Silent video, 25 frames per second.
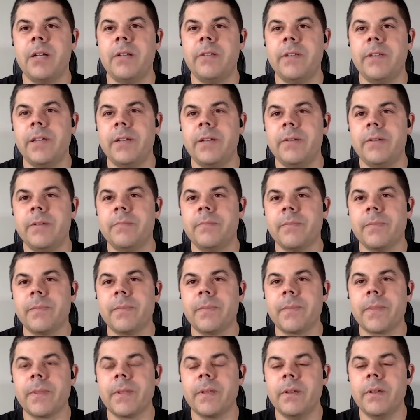And then
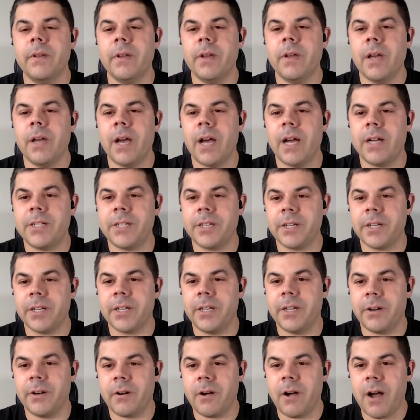I took a
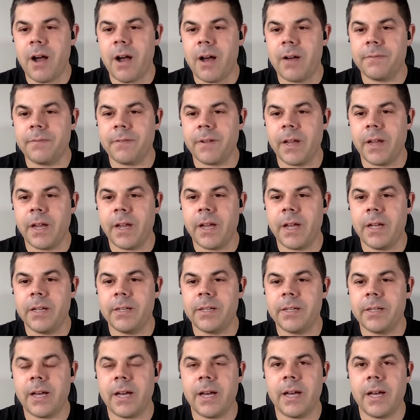year off
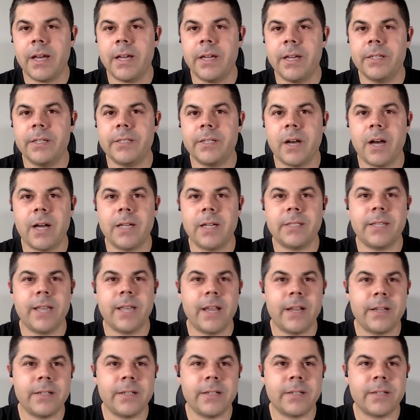and I taught
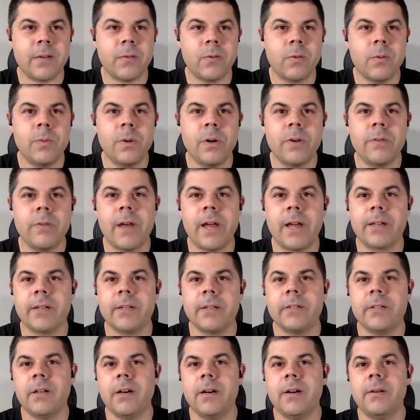tennis at Woburn
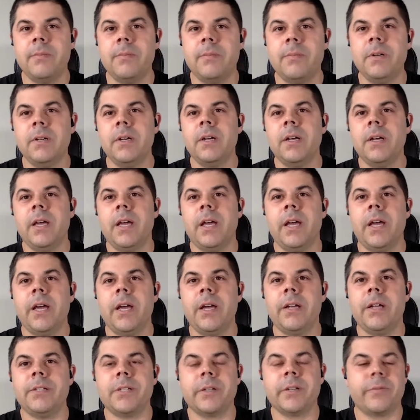Racket Club
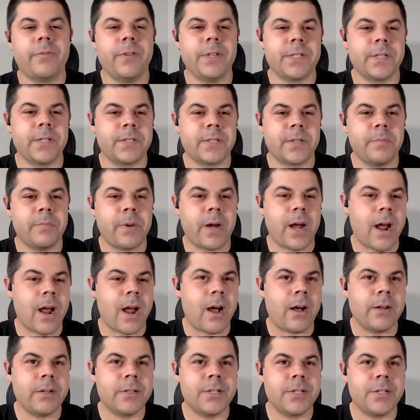and took physics and
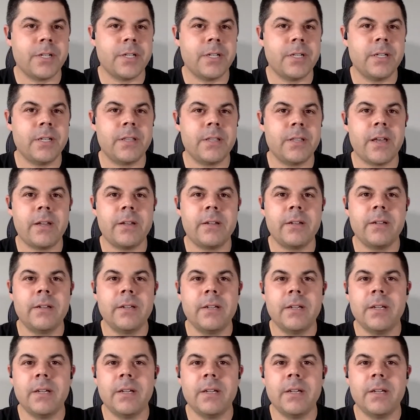biology, and then